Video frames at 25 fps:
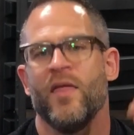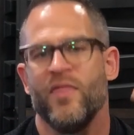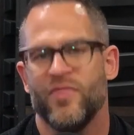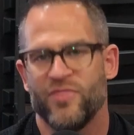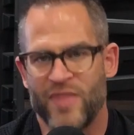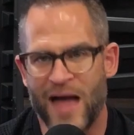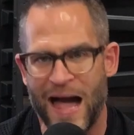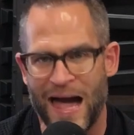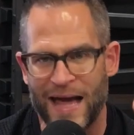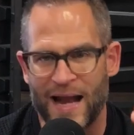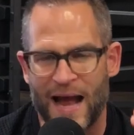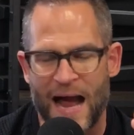
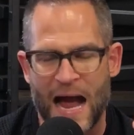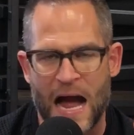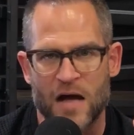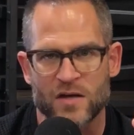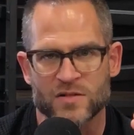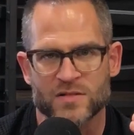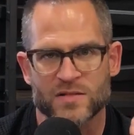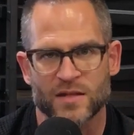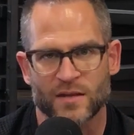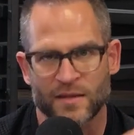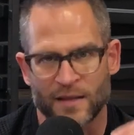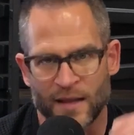That
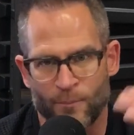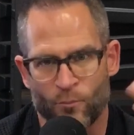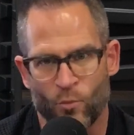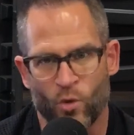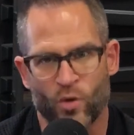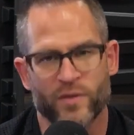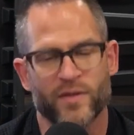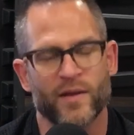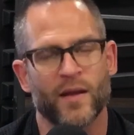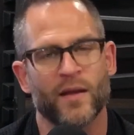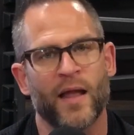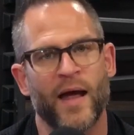house,
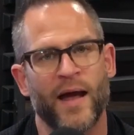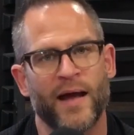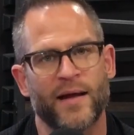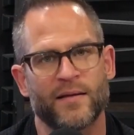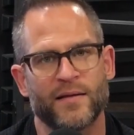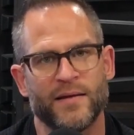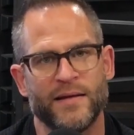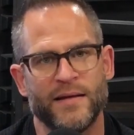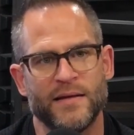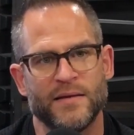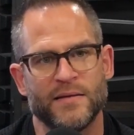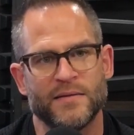more than
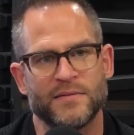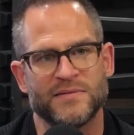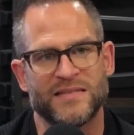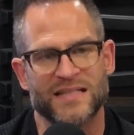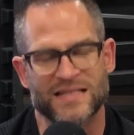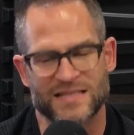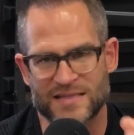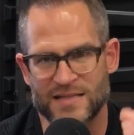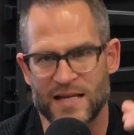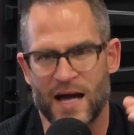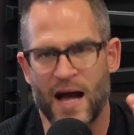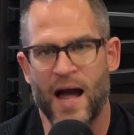likely,
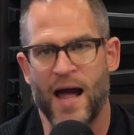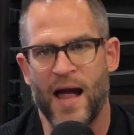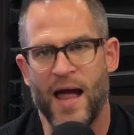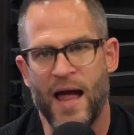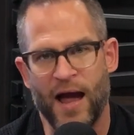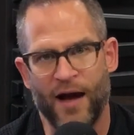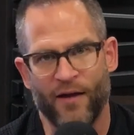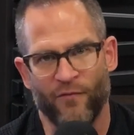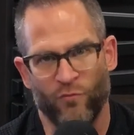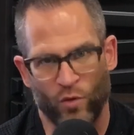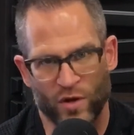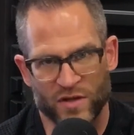does not
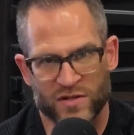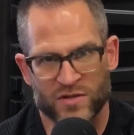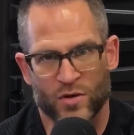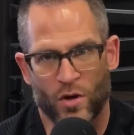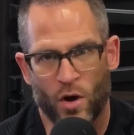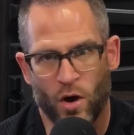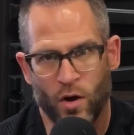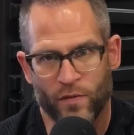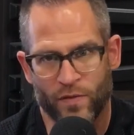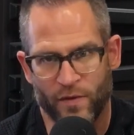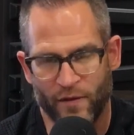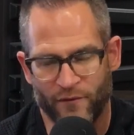have what's
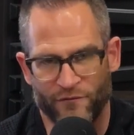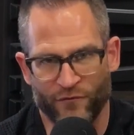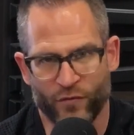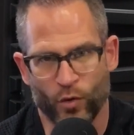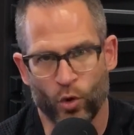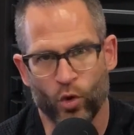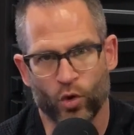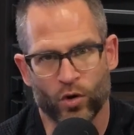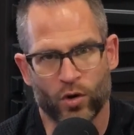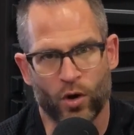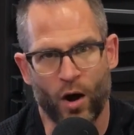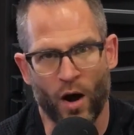called the
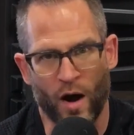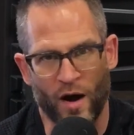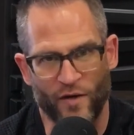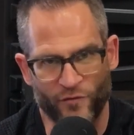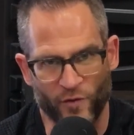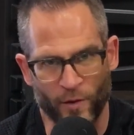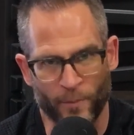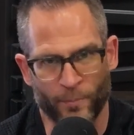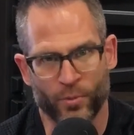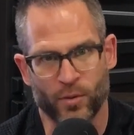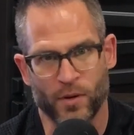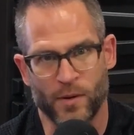full golf
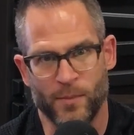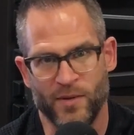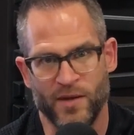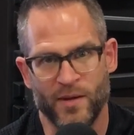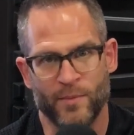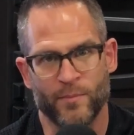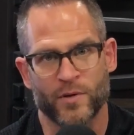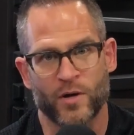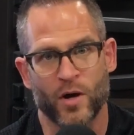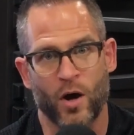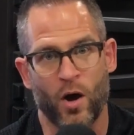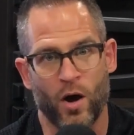or
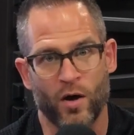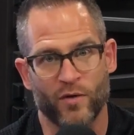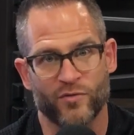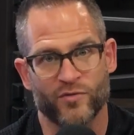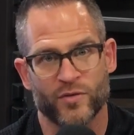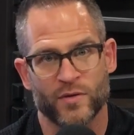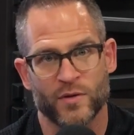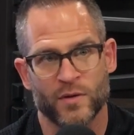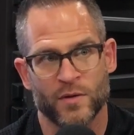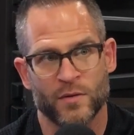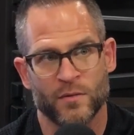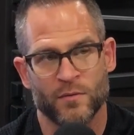premium
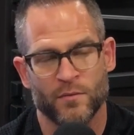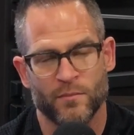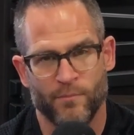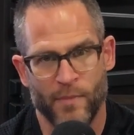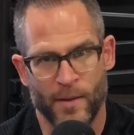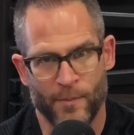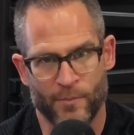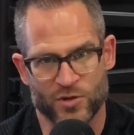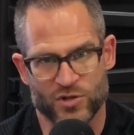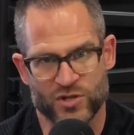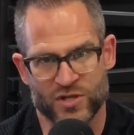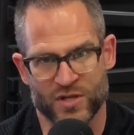golf
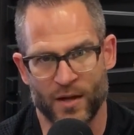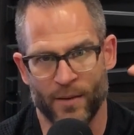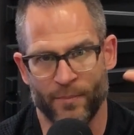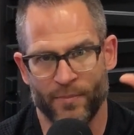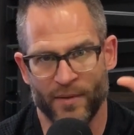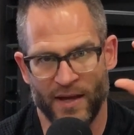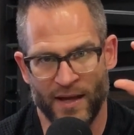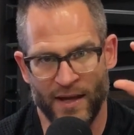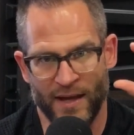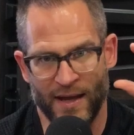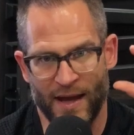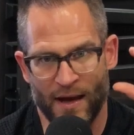membership.
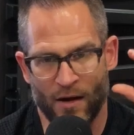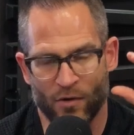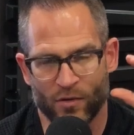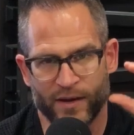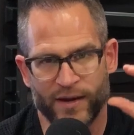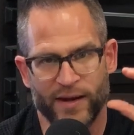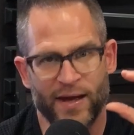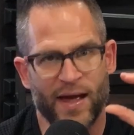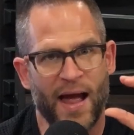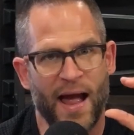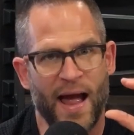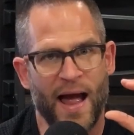It
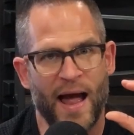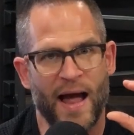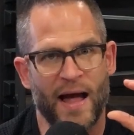only has...